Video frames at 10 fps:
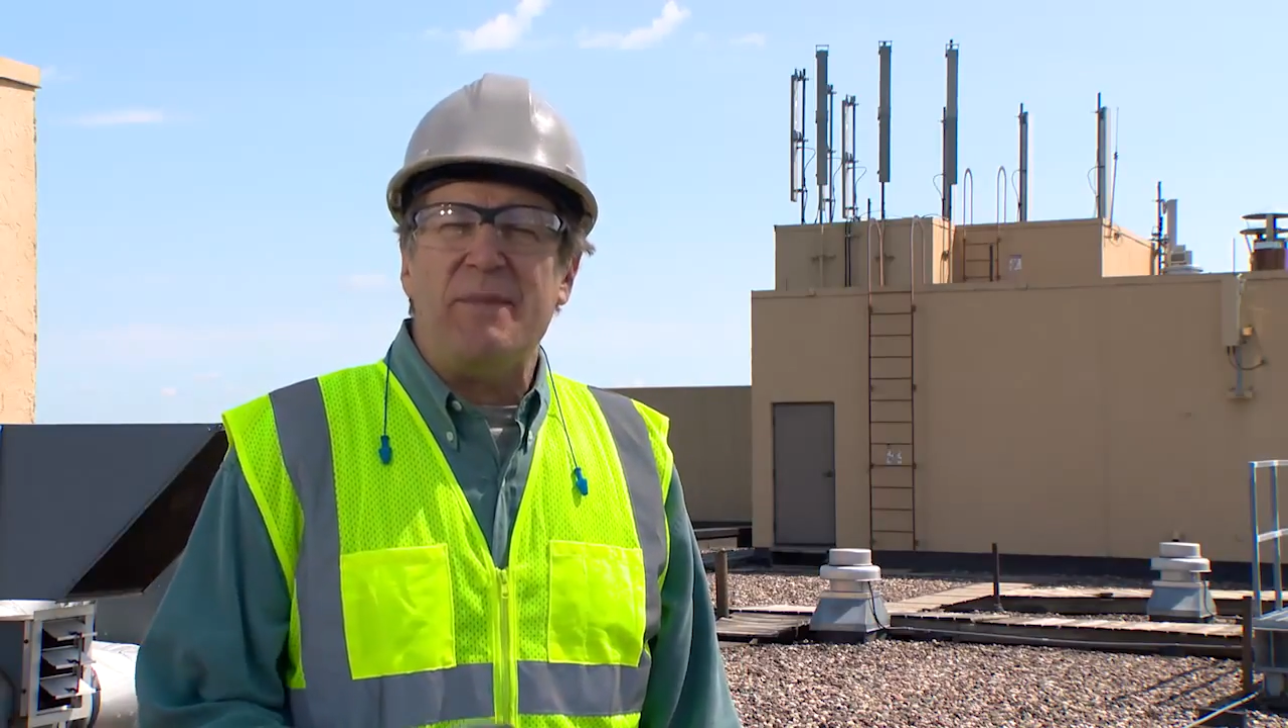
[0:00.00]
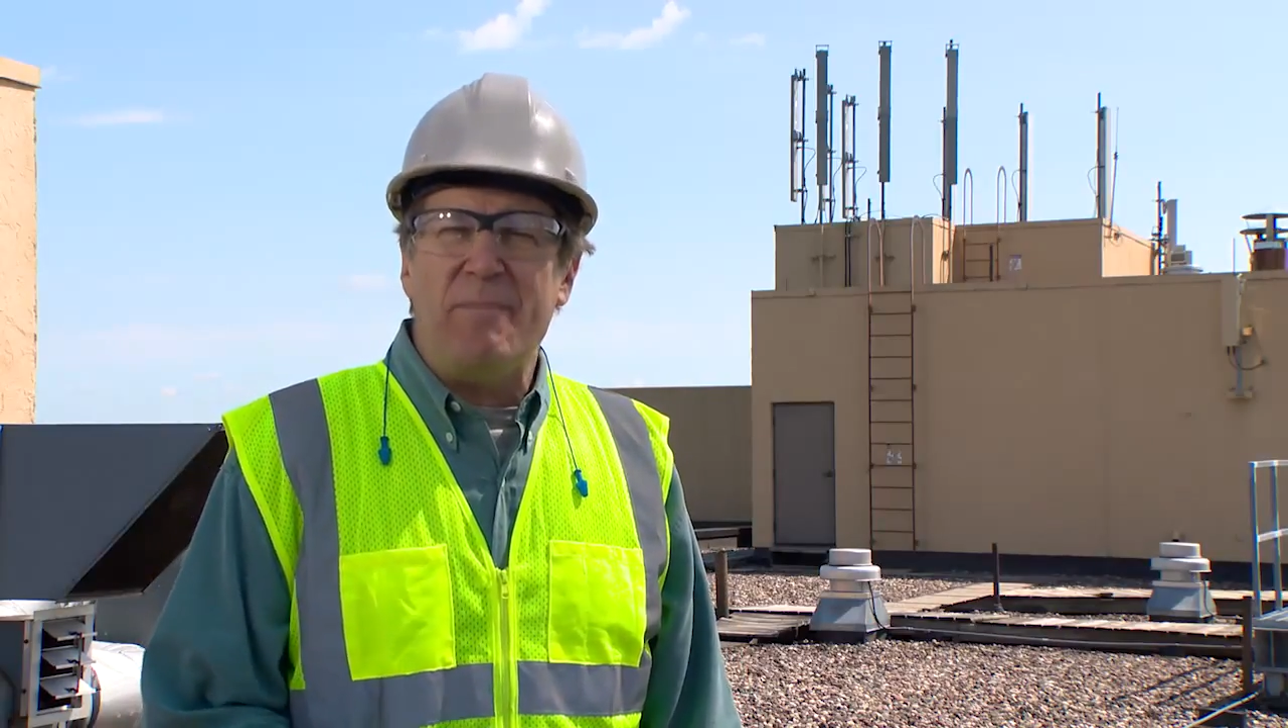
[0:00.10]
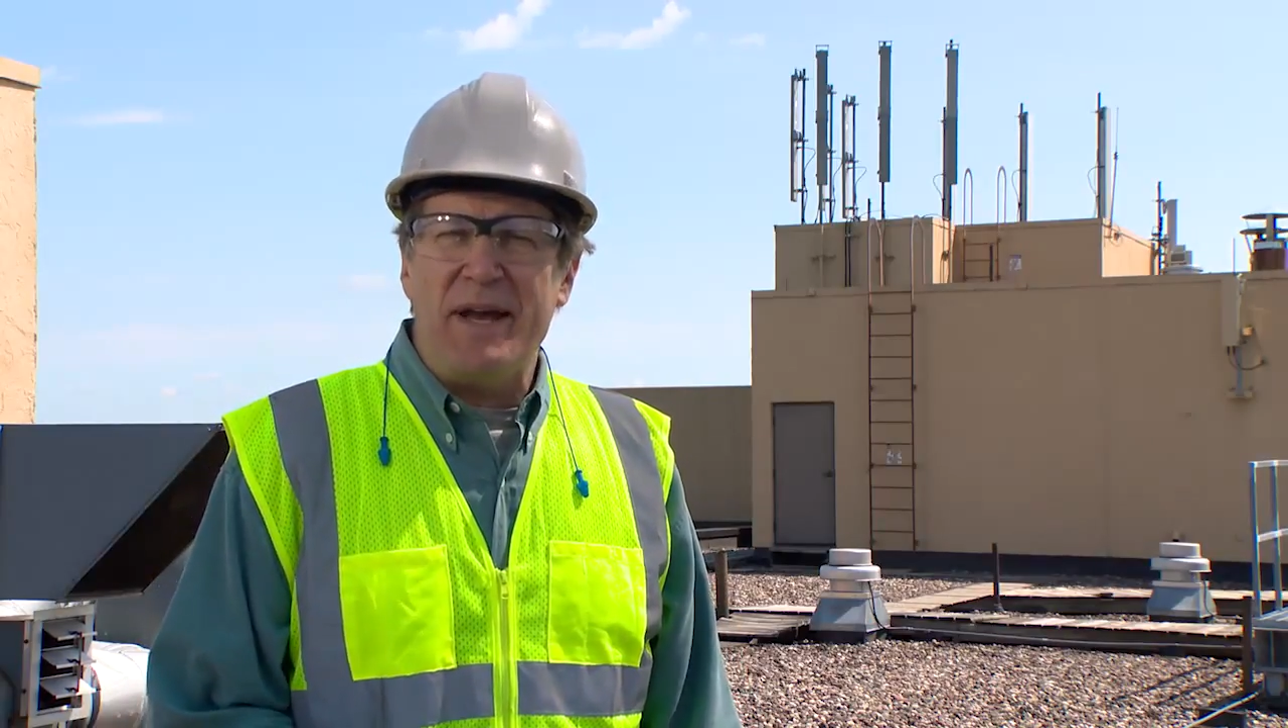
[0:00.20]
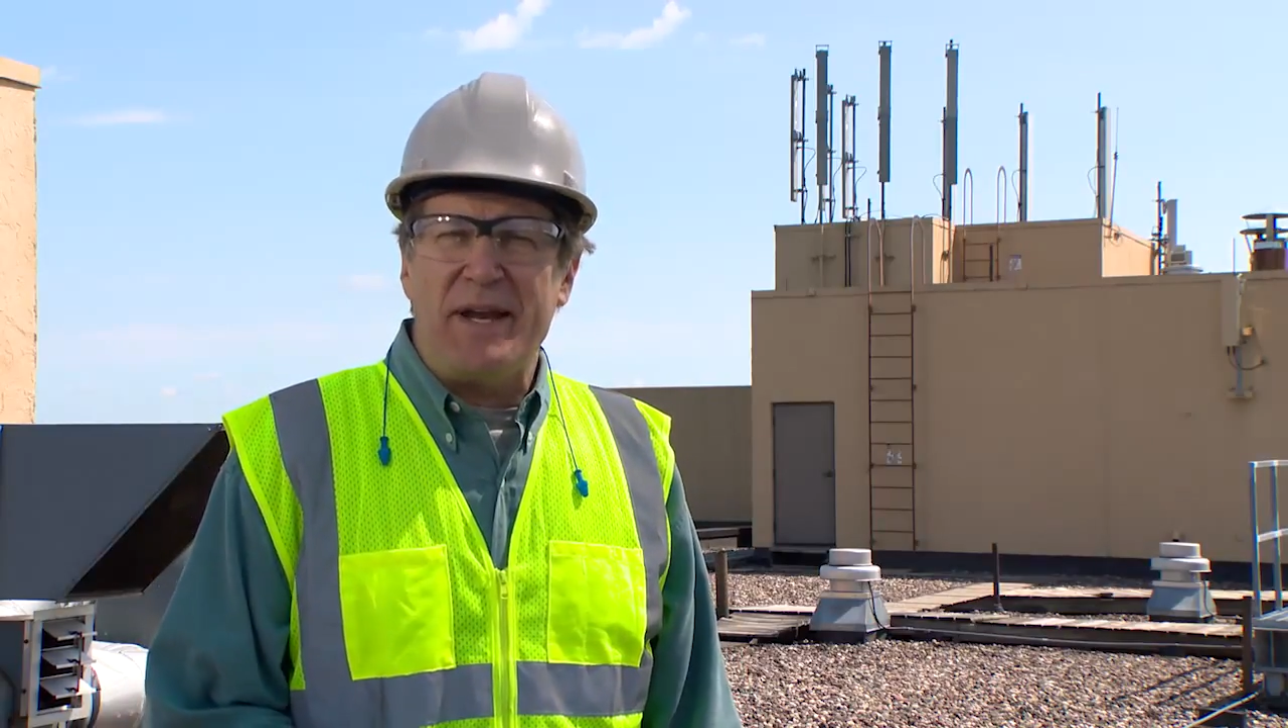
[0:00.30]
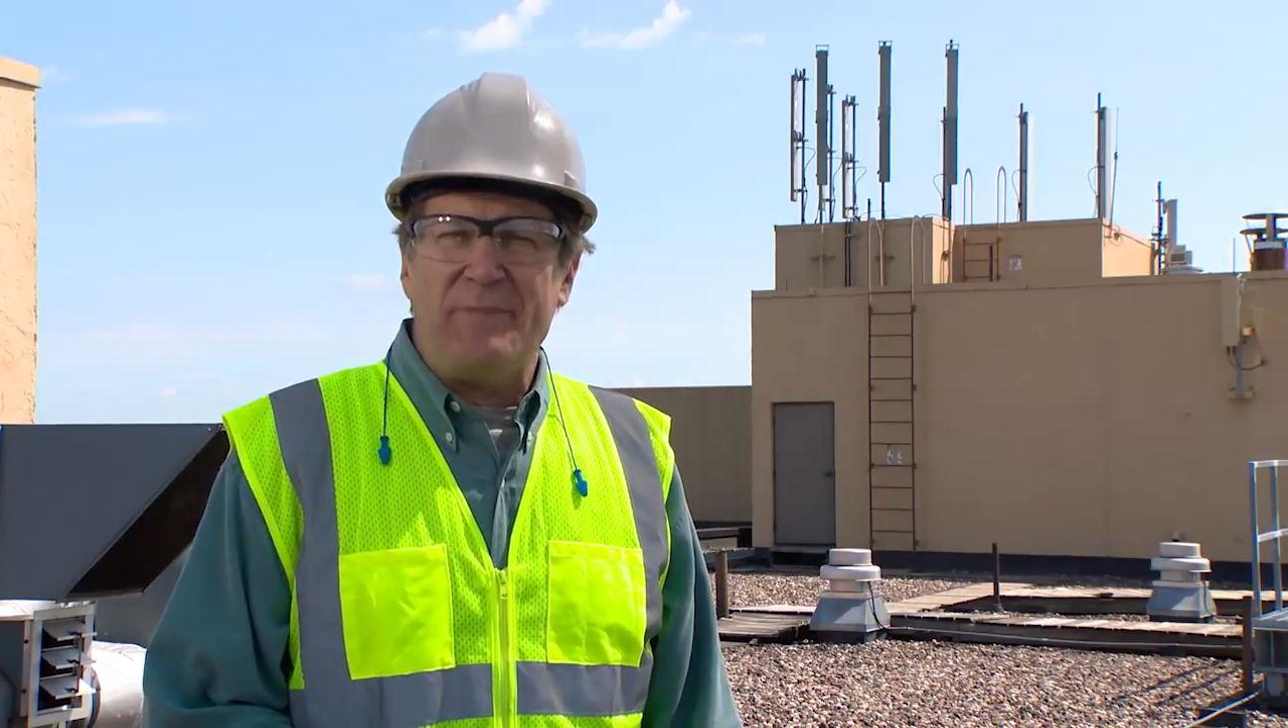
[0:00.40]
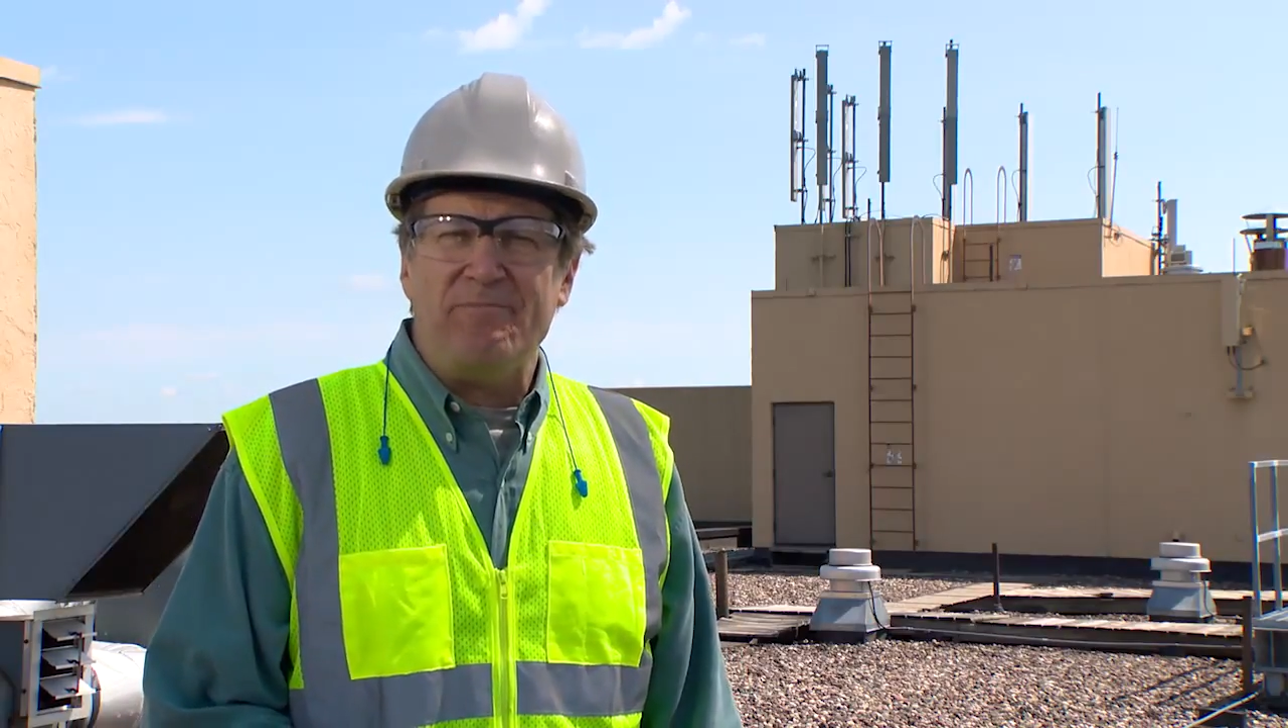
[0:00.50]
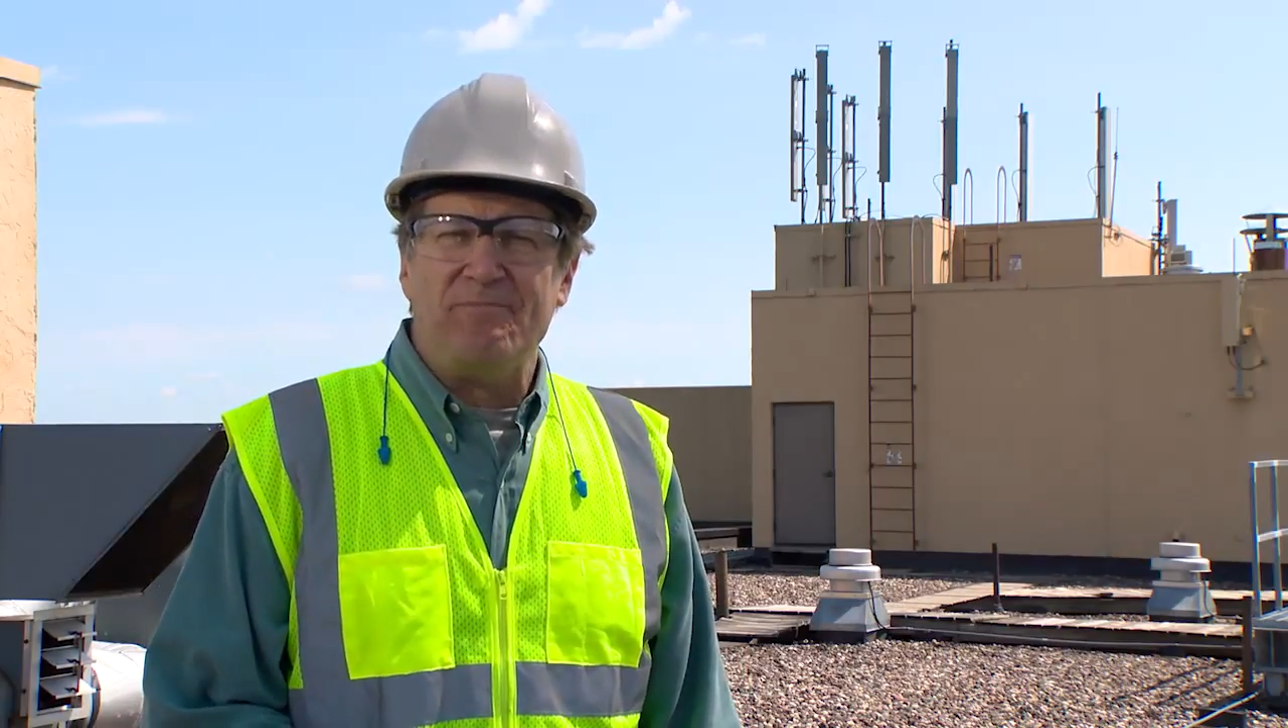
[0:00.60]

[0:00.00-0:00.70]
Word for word: emitted.